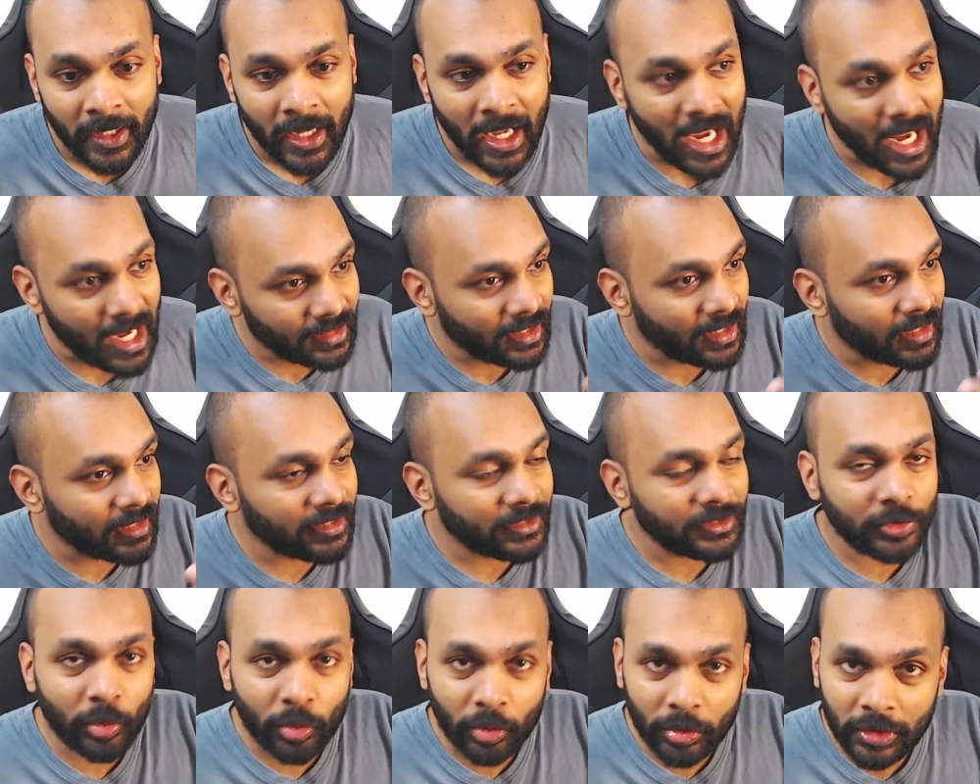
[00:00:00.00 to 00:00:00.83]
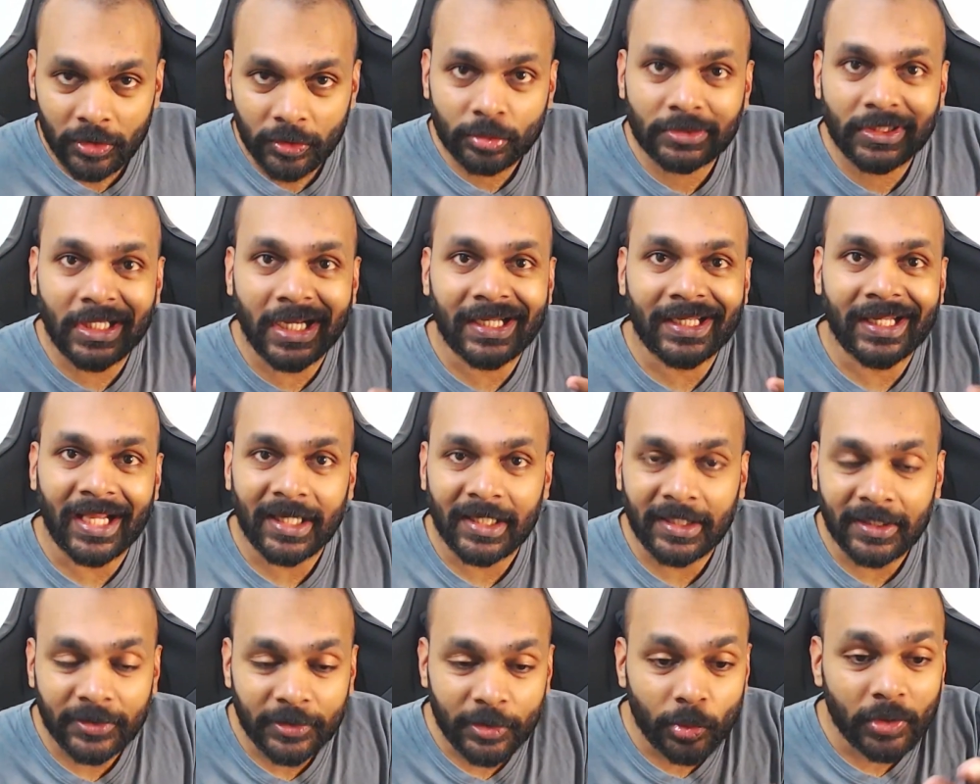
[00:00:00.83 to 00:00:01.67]
And I told you that
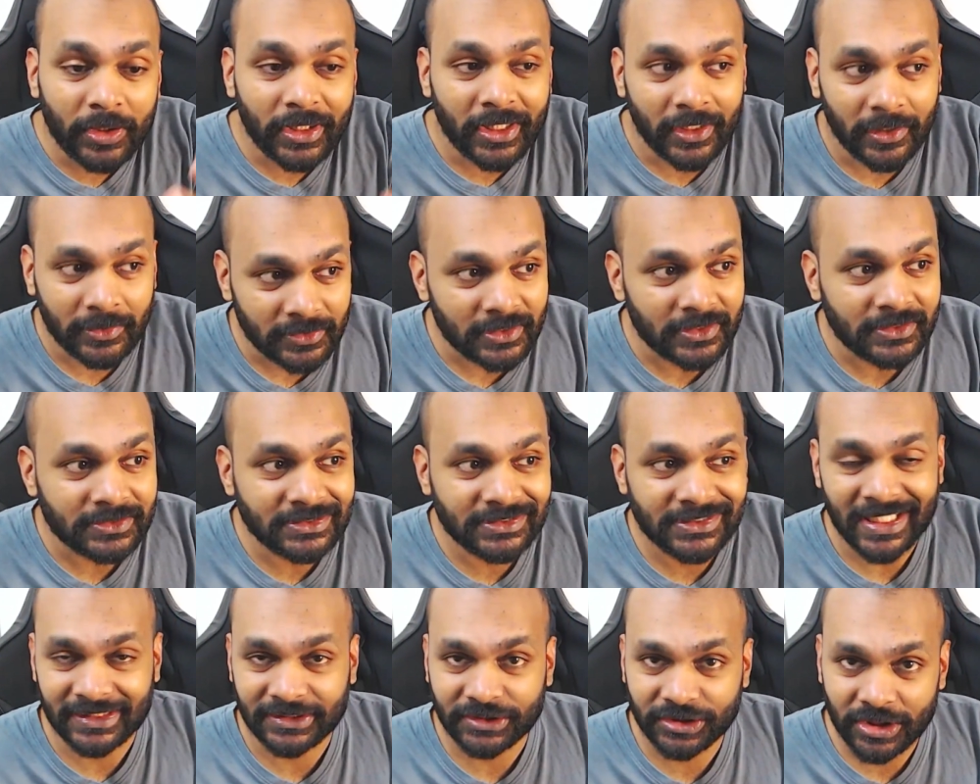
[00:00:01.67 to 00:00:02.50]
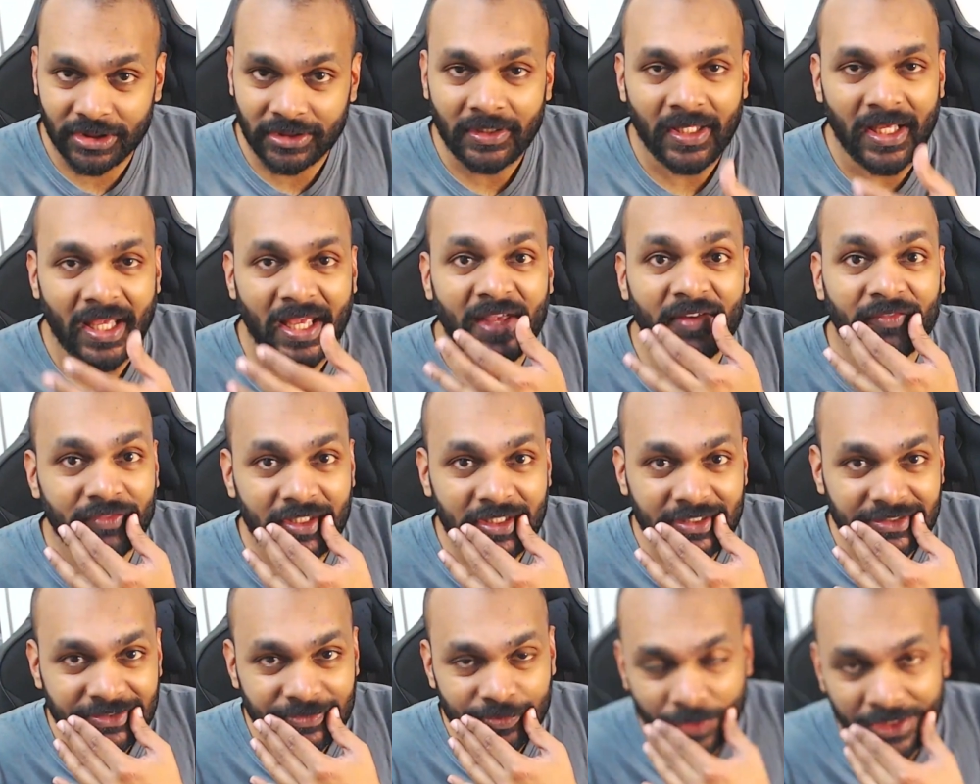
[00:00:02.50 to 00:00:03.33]
I'll do another section if
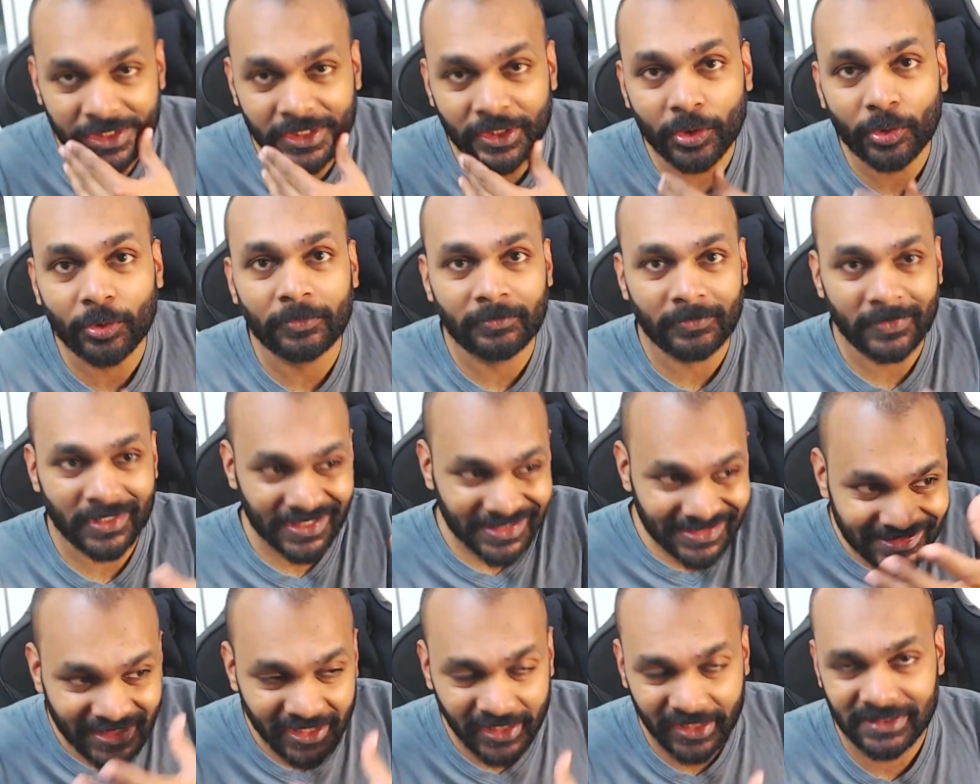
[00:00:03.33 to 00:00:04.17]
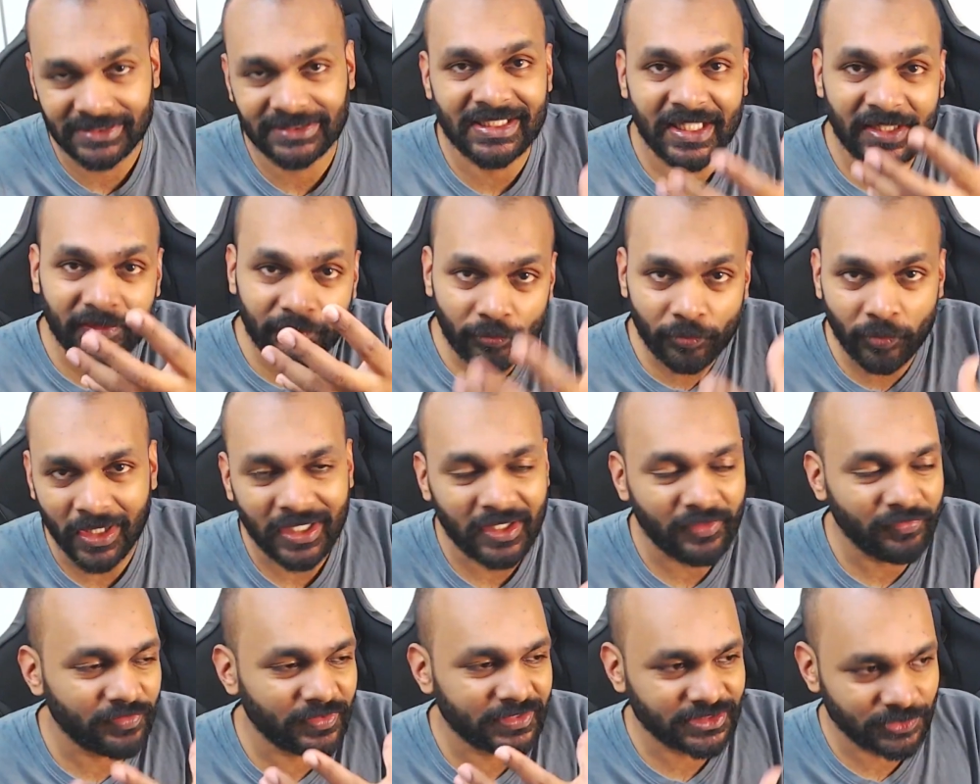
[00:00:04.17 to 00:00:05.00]
this video is received well,
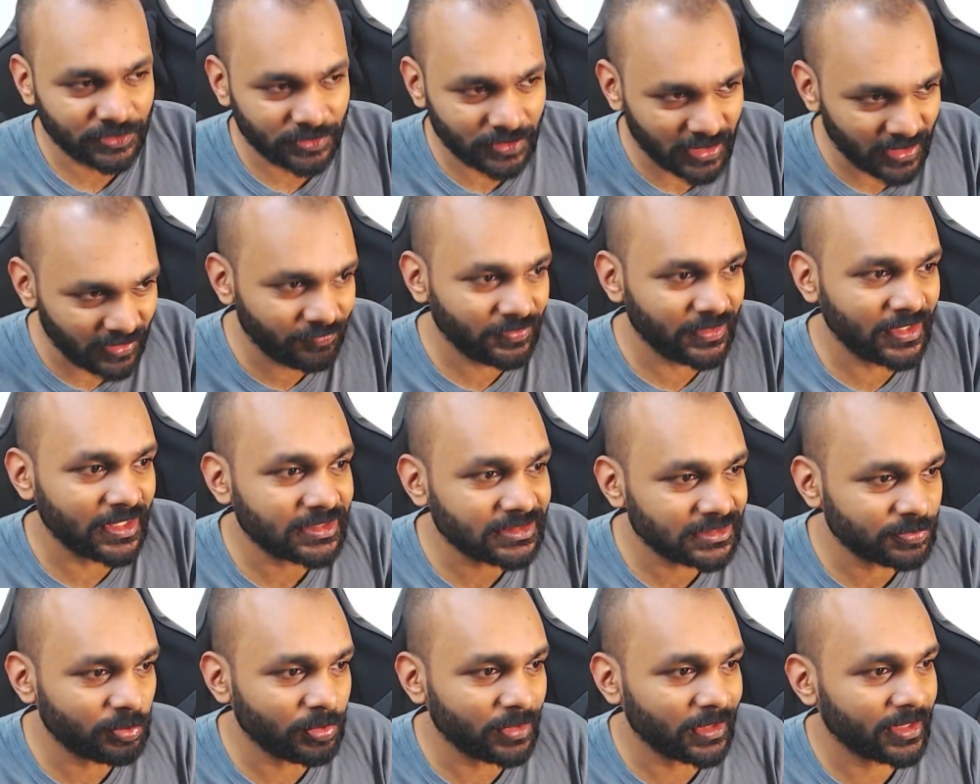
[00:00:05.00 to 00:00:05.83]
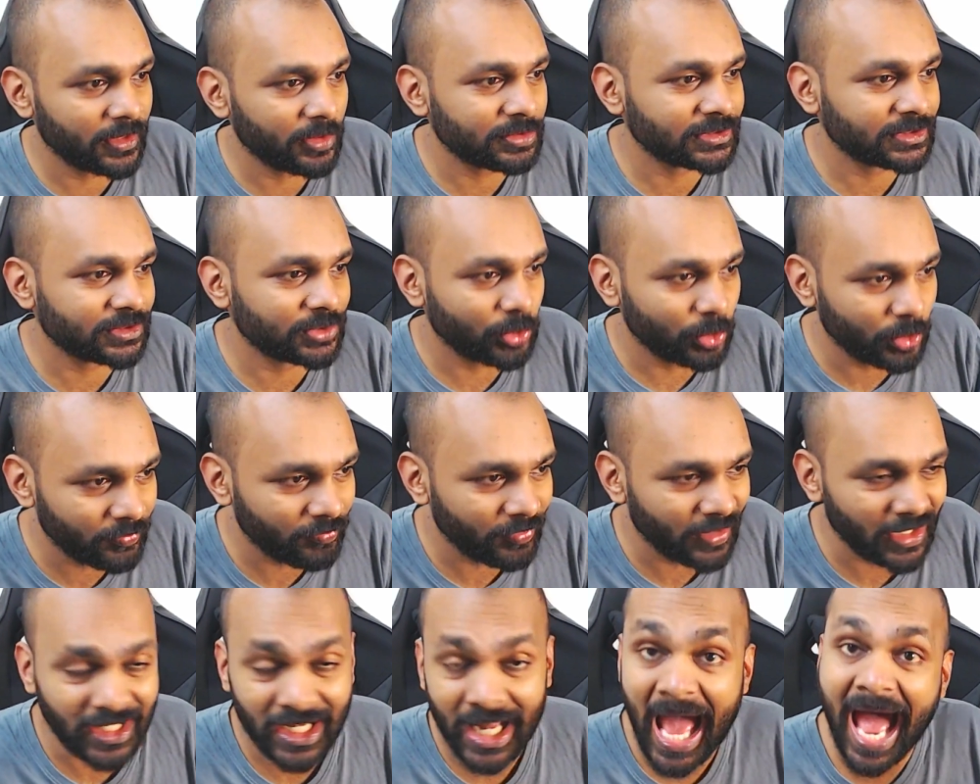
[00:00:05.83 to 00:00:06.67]
if it's if this video is doing
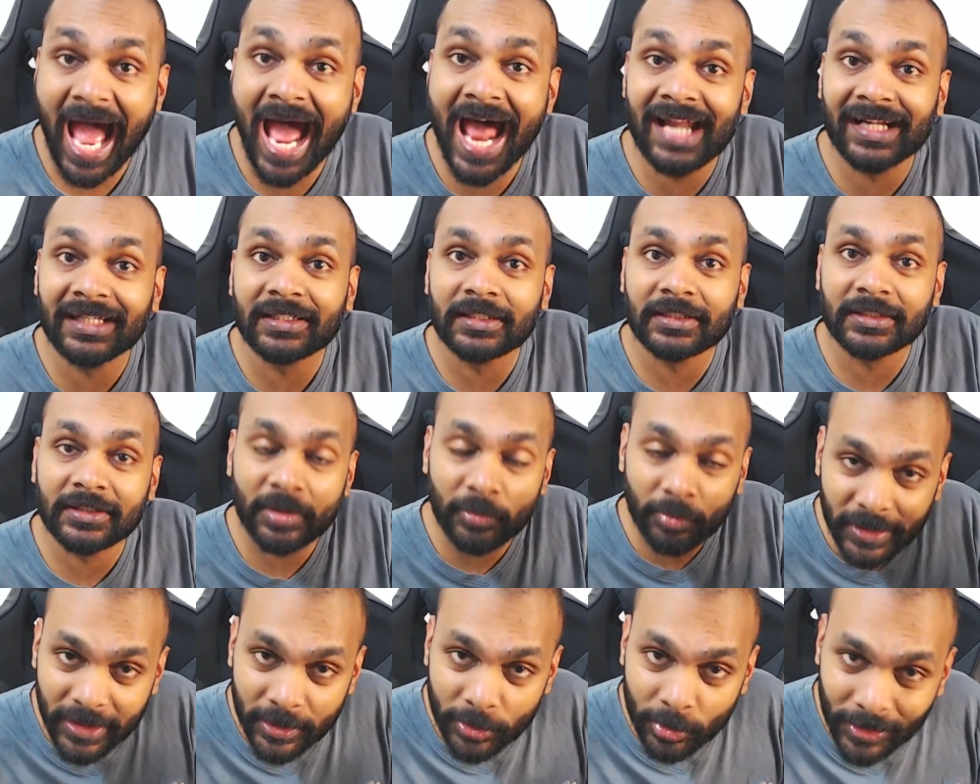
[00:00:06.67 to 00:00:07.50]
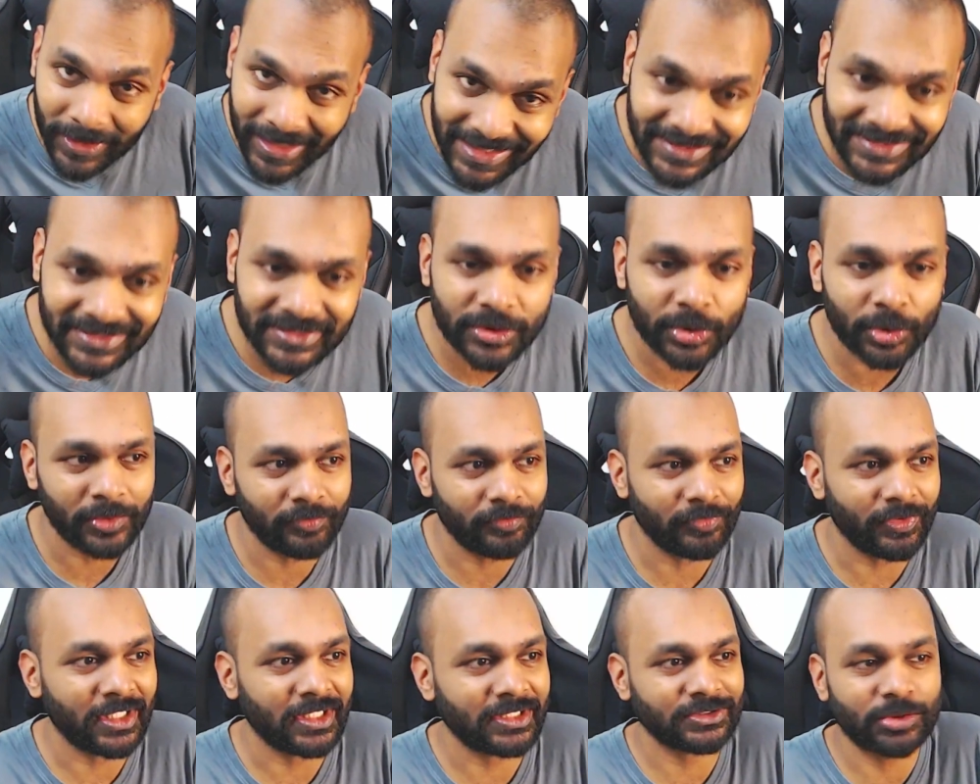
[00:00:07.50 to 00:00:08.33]
well, and the video is doing well.